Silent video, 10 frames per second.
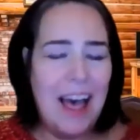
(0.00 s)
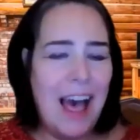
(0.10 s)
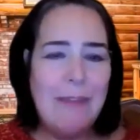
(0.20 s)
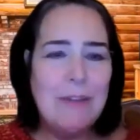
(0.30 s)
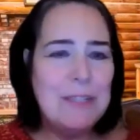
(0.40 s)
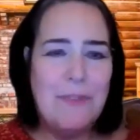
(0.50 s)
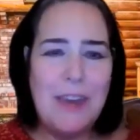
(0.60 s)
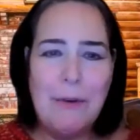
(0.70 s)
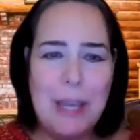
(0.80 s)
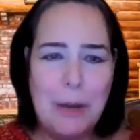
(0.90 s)
I was
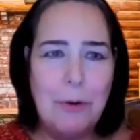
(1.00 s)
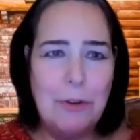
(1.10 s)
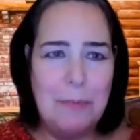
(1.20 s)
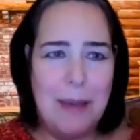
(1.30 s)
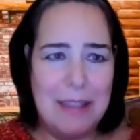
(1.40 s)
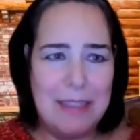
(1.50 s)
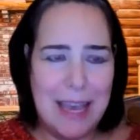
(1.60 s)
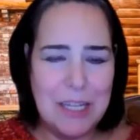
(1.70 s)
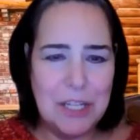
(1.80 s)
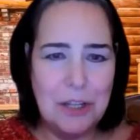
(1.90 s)
very cool about
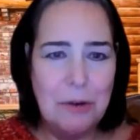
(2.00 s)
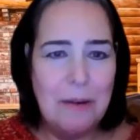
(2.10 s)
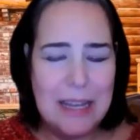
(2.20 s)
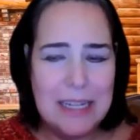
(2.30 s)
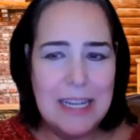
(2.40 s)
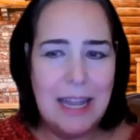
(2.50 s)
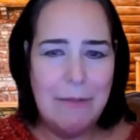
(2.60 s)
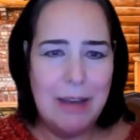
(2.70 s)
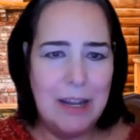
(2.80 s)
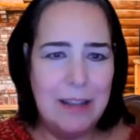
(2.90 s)
that too, until
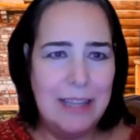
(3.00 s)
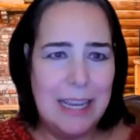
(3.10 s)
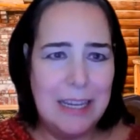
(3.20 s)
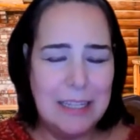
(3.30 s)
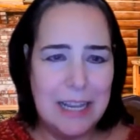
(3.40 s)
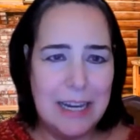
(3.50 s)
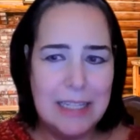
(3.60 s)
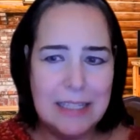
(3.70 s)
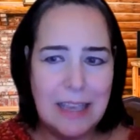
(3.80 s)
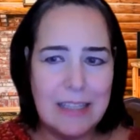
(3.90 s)
I went on LinkedIn
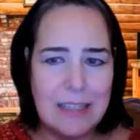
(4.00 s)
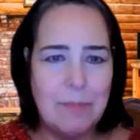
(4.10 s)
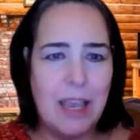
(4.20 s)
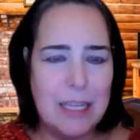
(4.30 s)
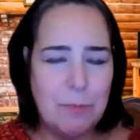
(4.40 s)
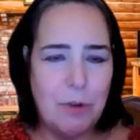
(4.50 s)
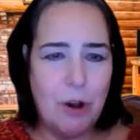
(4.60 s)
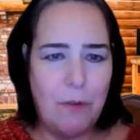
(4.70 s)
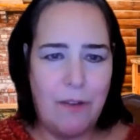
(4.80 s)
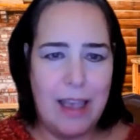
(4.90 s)
and saw some guy's
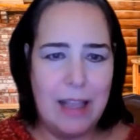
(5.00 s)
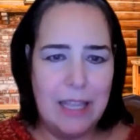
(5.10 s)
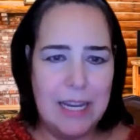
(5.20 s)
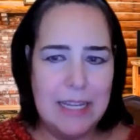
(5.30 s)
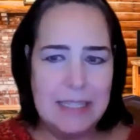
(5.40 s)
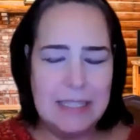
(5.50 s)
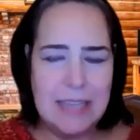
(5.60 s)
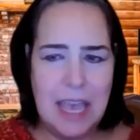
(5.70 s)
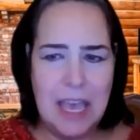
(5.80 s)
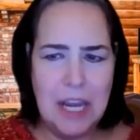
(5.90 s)
profile and it
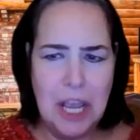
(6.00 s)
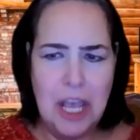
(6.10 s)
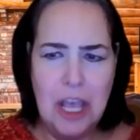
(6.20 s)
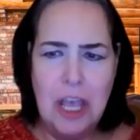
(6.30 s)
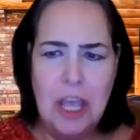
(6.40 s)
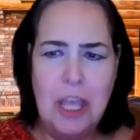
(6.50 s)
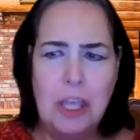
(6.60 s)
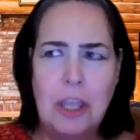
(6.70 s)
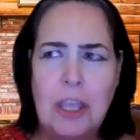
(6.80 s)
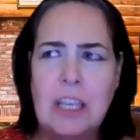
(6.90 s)
said,
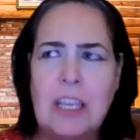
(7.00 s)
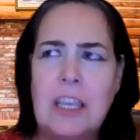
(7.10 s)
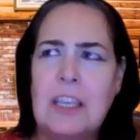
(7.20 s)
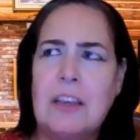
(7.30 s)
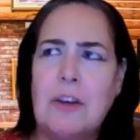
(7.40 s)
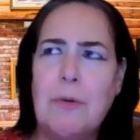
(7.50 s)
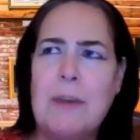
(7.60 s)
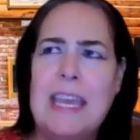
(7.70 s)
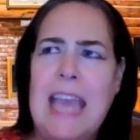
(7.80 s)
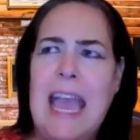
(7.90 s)

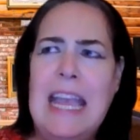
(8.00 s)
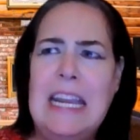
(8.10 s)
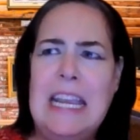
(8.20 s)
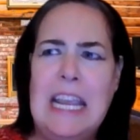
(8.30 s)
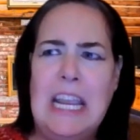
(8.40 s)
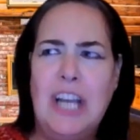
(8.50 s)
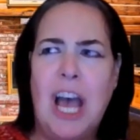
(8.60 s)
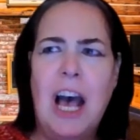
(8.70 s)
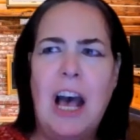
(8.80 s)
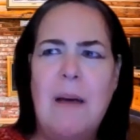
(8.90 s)
creating
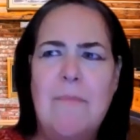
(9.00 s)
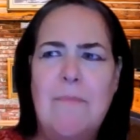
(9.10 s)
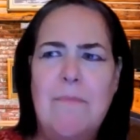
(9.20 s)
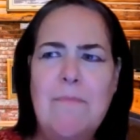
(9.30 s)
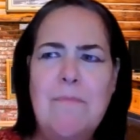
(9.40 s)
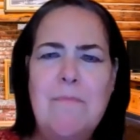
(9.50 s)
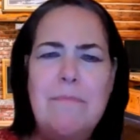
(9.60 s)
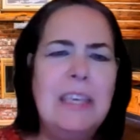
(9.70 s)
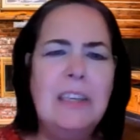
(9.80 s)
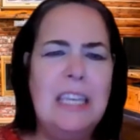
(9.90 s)
1
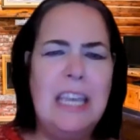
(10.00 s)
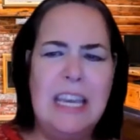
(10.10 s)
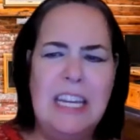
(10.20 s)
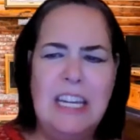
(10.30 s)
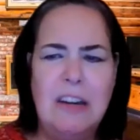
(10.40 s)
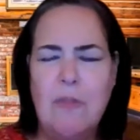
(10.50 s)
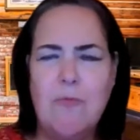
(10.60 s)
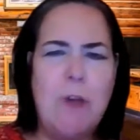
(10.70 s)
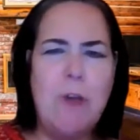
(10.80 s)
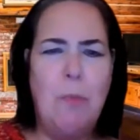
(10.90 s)
million
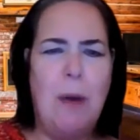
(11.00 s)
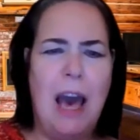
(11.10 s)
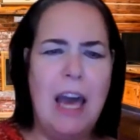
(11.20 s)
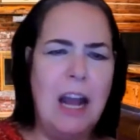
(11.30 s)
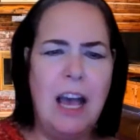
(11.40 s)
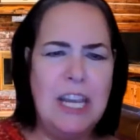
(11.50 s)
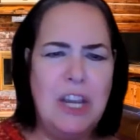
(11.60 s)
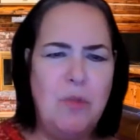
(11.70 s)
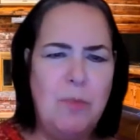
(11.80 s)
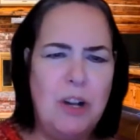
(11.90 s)
robot
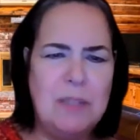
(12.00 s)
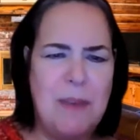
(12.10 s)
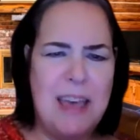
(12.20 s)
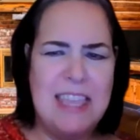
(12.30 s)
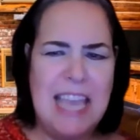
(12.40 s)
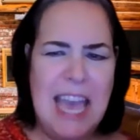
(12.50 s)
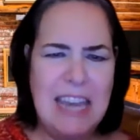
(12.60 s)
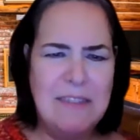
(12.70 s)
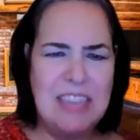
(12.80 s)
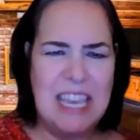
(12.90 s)
audiobooks by the
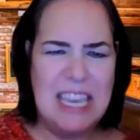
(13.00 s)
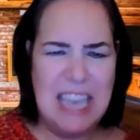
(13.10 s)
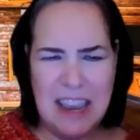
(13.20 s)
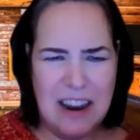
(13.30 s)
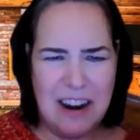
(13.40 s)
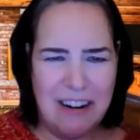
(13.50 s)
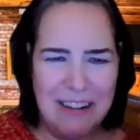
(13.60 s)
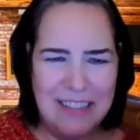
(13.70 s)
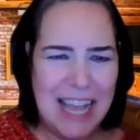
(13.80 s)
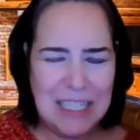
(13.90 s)
end of the
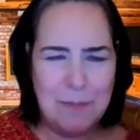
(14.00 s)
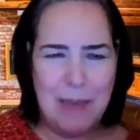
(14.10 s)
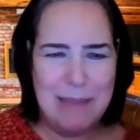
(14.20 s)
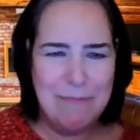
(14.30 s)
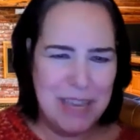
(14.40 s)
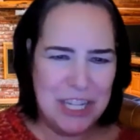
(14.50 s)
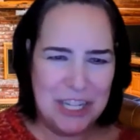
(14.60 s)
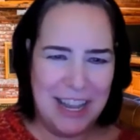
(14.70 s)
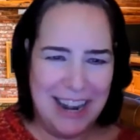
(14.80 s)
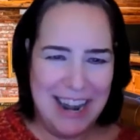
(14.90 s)
year. That's my
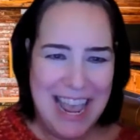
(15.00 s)
mission.